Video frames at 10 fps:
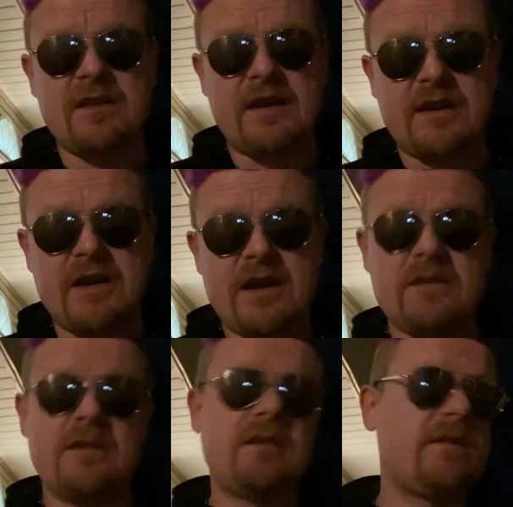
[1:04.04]
a lot of cock,
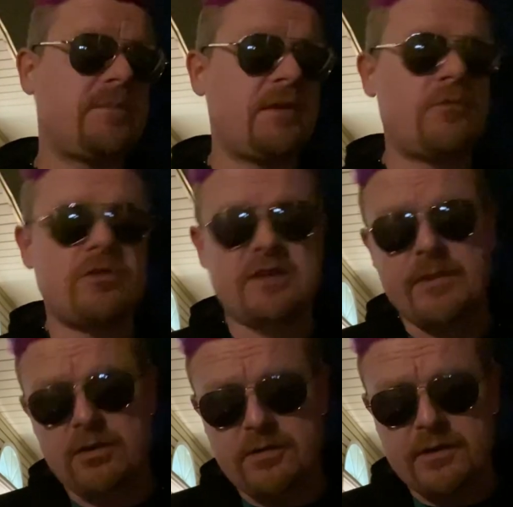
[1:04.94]
spend more time
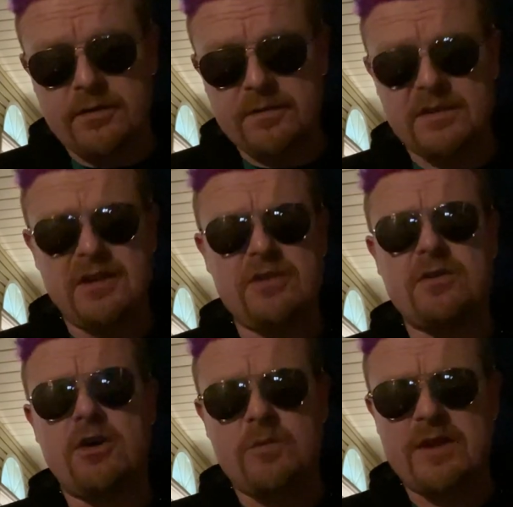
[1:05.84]
at glory holes than you do at
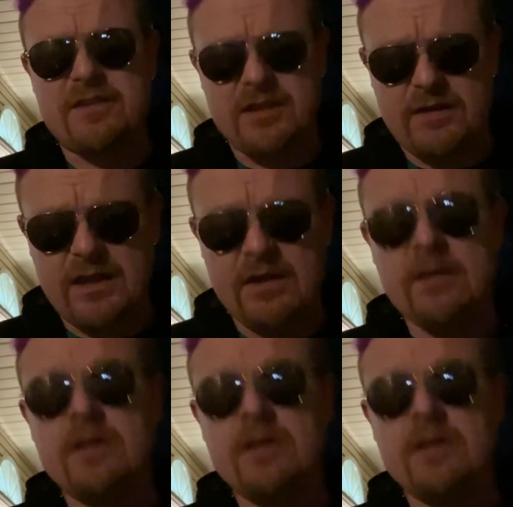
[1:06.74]
home watching TV,